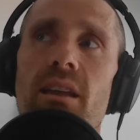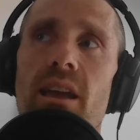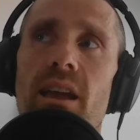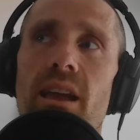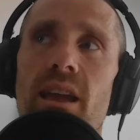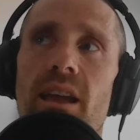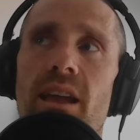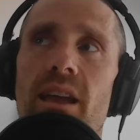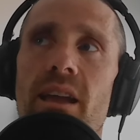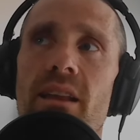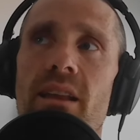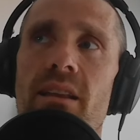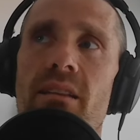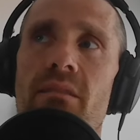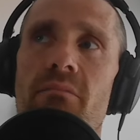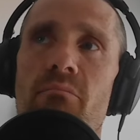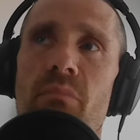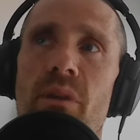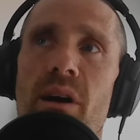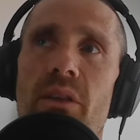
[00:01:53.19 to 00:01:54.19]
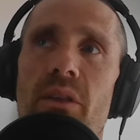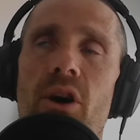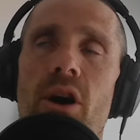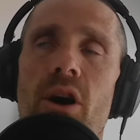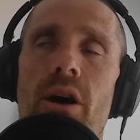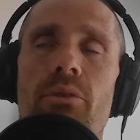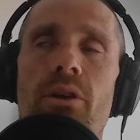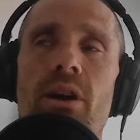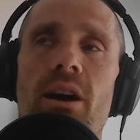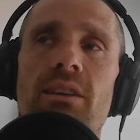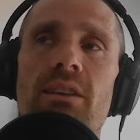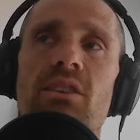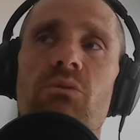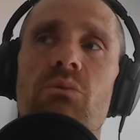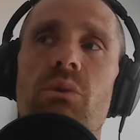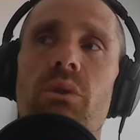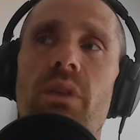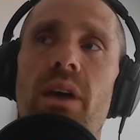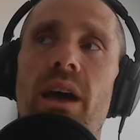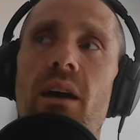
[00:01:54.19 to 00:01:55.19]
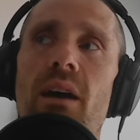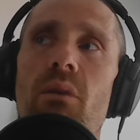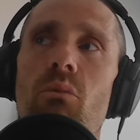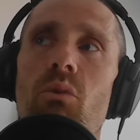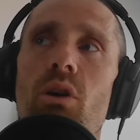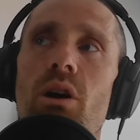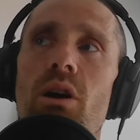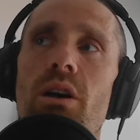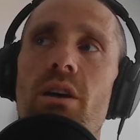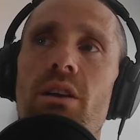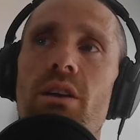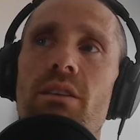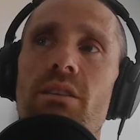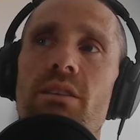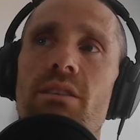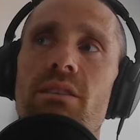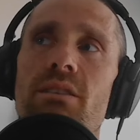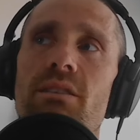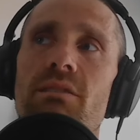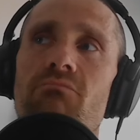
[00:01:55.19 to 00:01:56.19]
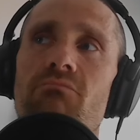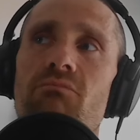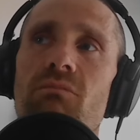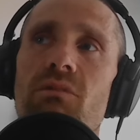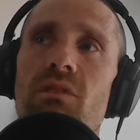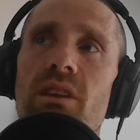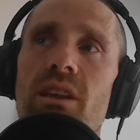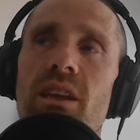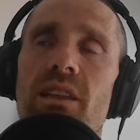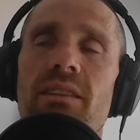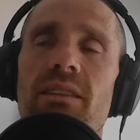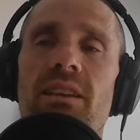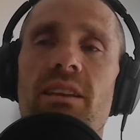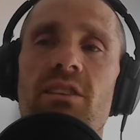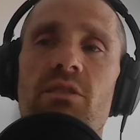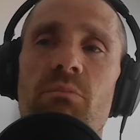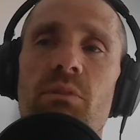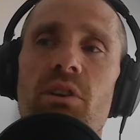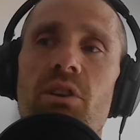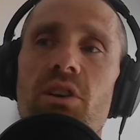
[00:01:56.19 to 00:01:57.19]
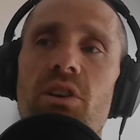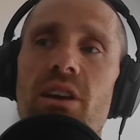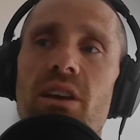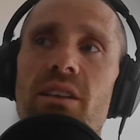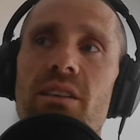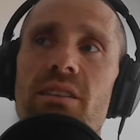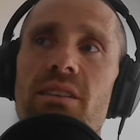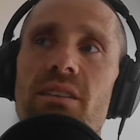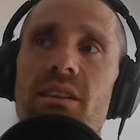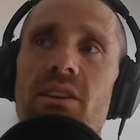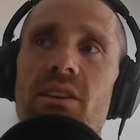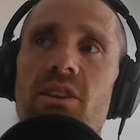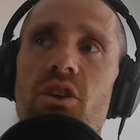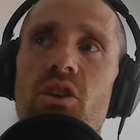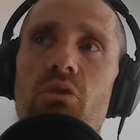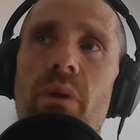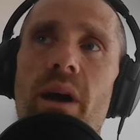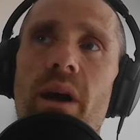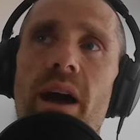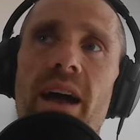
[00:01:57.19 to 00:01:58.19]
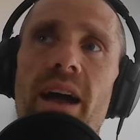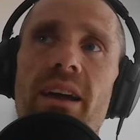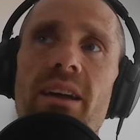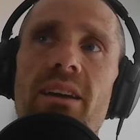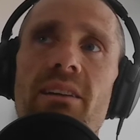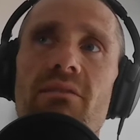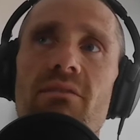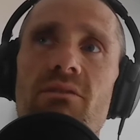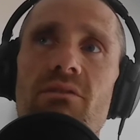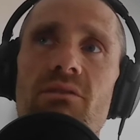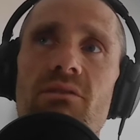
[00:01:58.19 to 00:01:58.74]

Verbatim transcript: And my thought process with that was get the experience, go back,